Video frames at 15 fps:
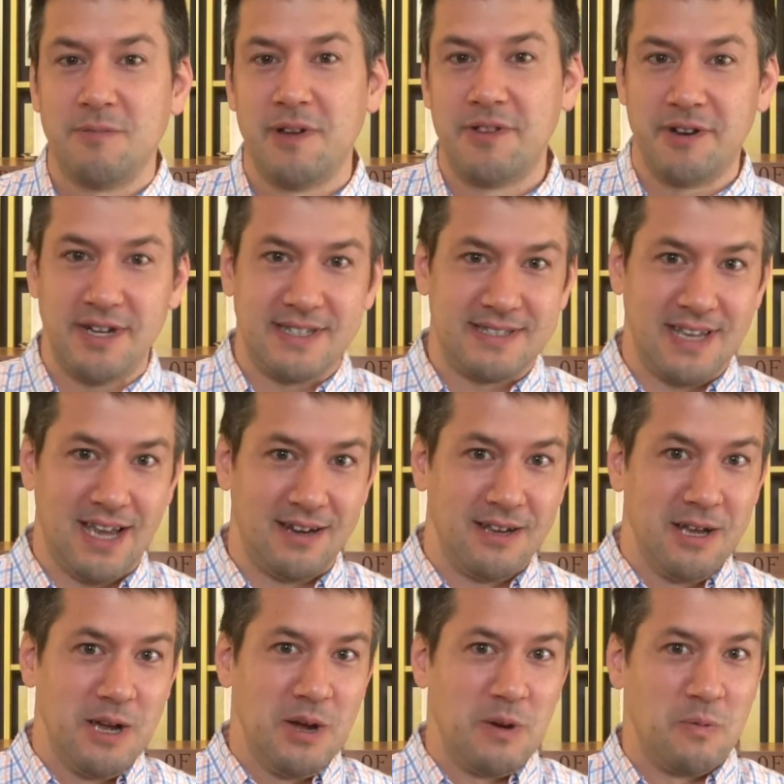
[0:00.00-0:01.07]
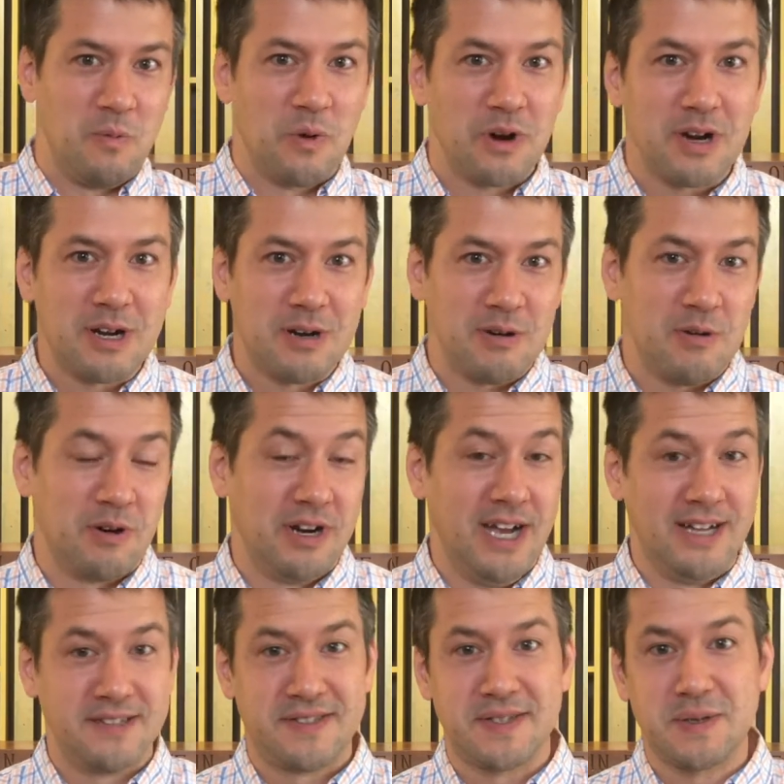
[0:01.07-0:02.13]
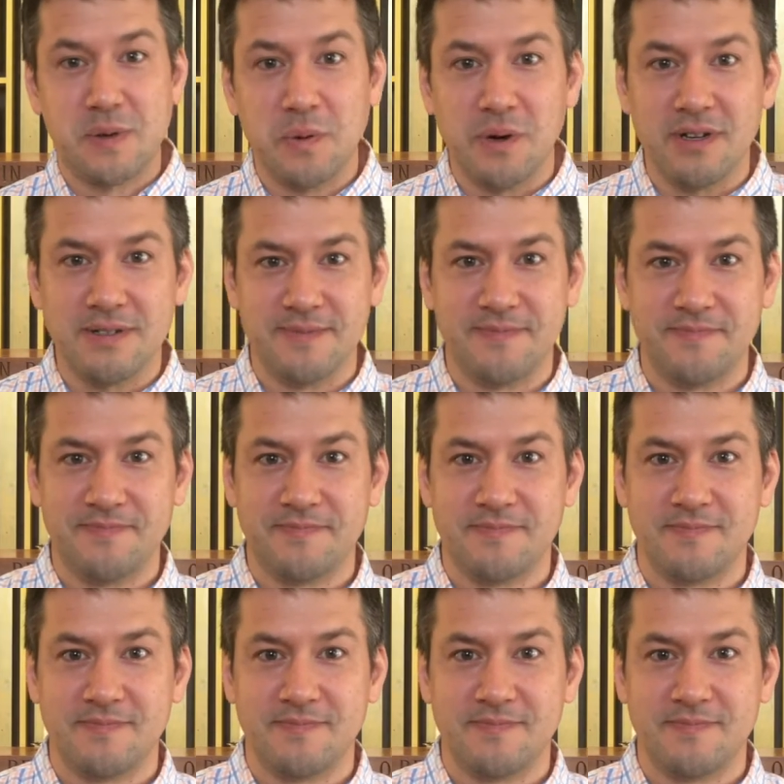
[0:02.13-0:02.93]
whether it's at work or at school,